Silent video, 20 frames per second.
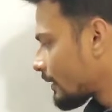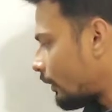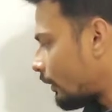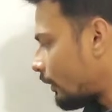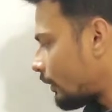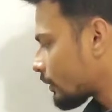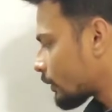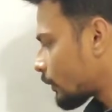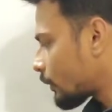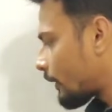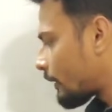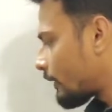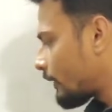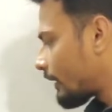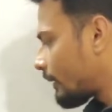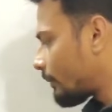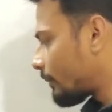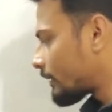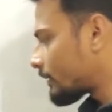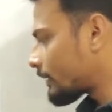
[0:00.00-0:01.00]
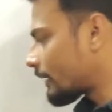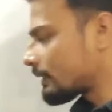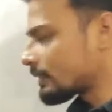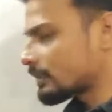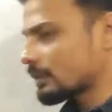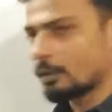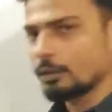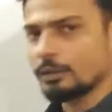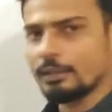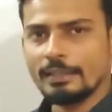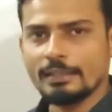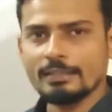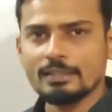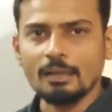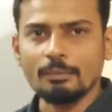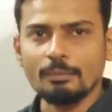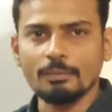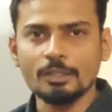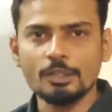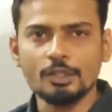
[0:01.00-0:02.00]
cos square theta plus sin square theta is how